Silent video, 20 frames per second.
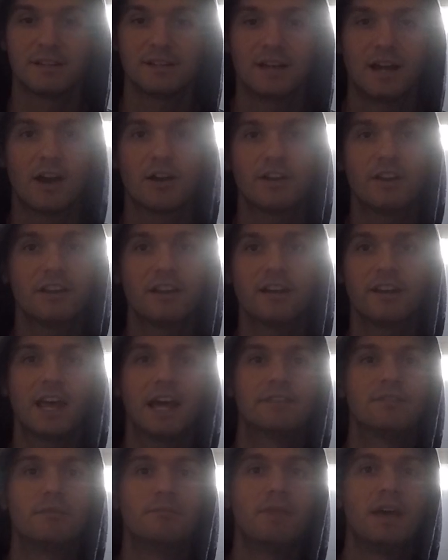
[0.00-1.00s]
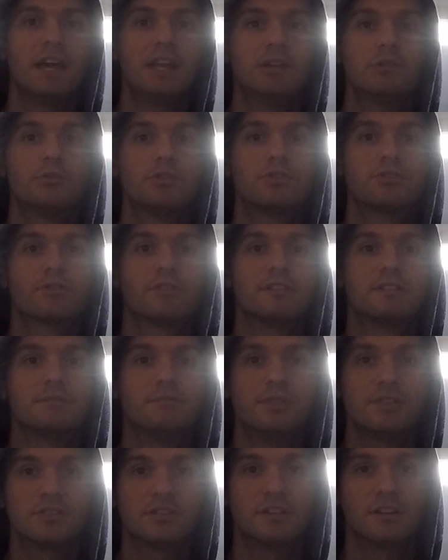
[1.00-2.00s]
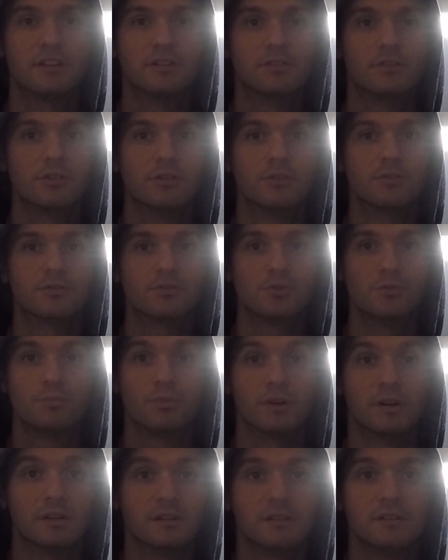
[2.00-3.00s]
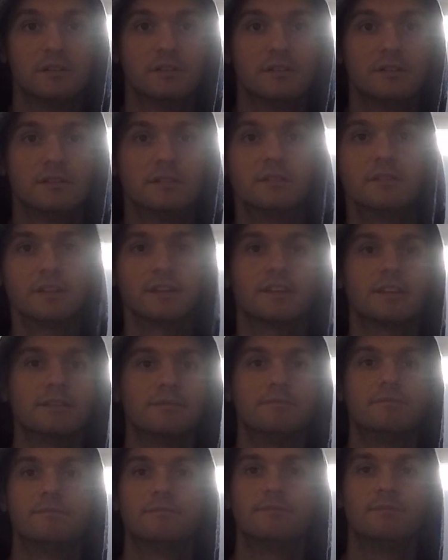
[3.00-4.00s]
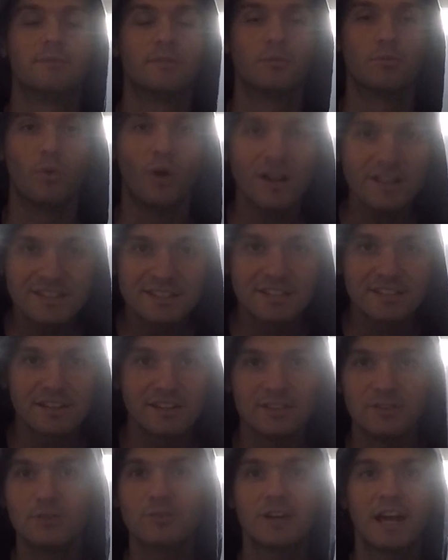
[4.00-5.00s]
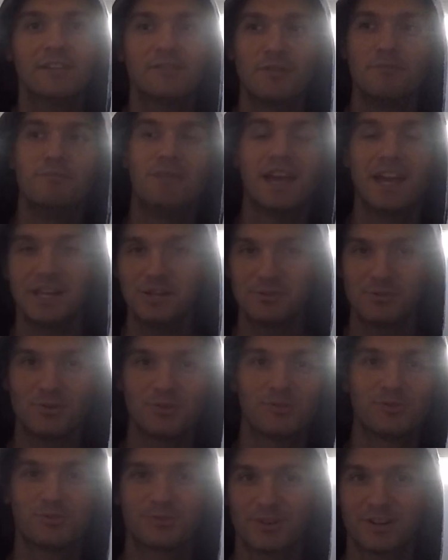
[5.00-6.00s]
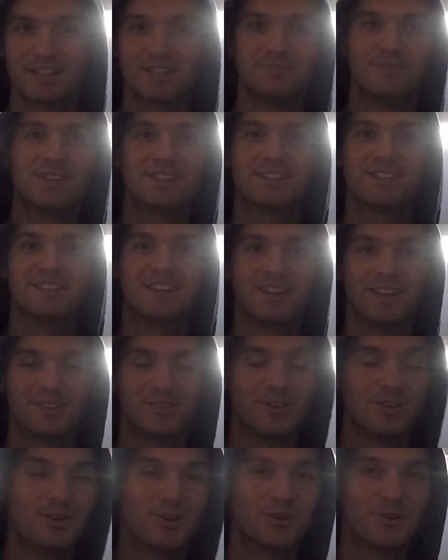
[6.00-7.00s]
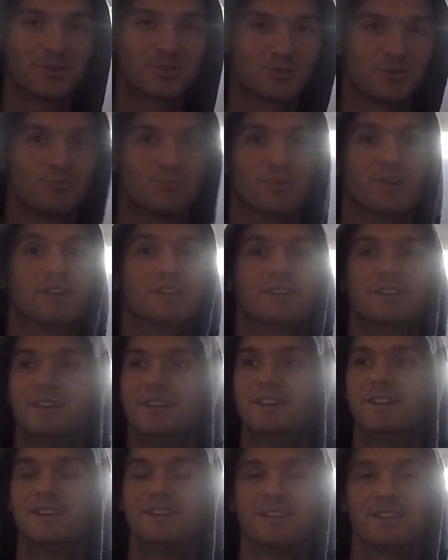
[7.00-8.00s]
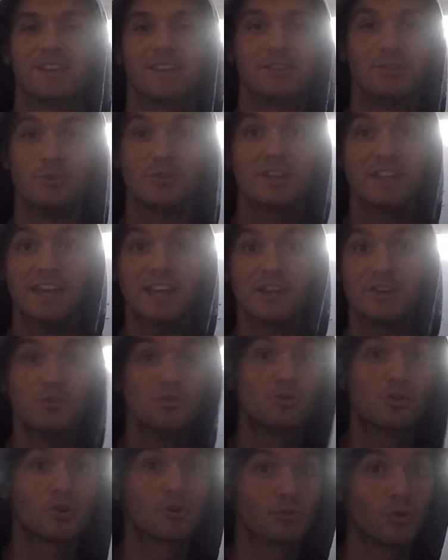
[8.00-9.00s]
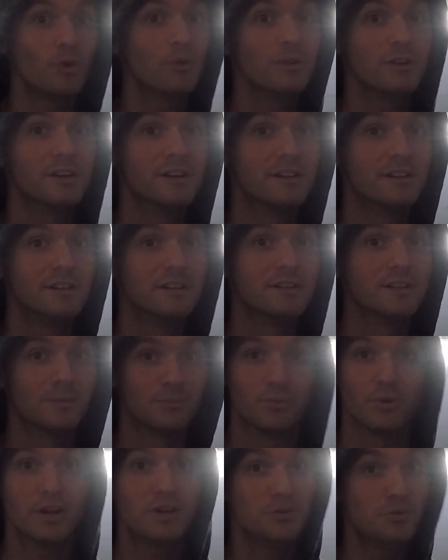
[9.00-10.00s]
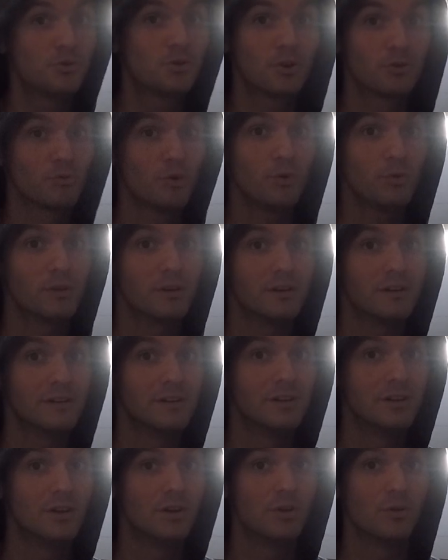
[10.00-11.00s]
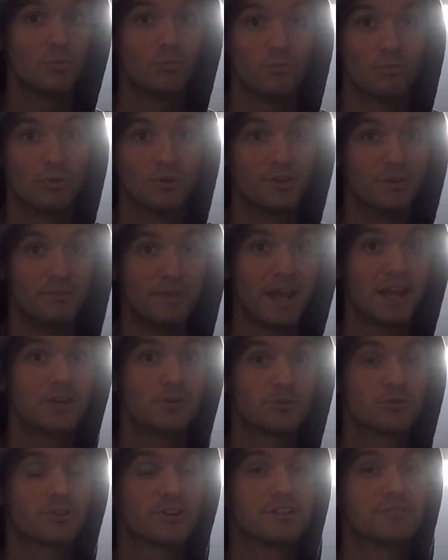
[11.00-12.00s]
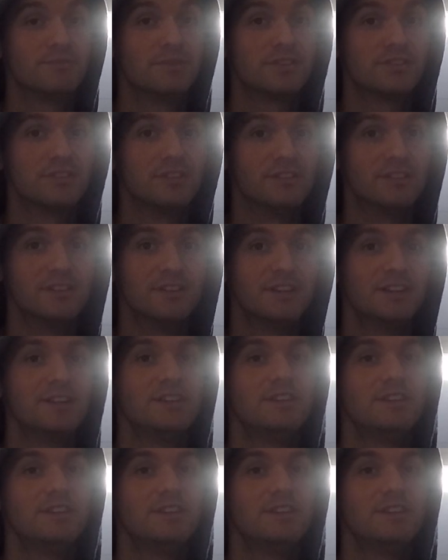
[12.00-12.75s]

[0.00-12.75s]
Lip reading: How can you not have a manual transmission in Toyota Supra? What? You don't have a manual transmission in a Toyota Supra? You can get a new Corolla, brand new Corolla, with a manual transmission.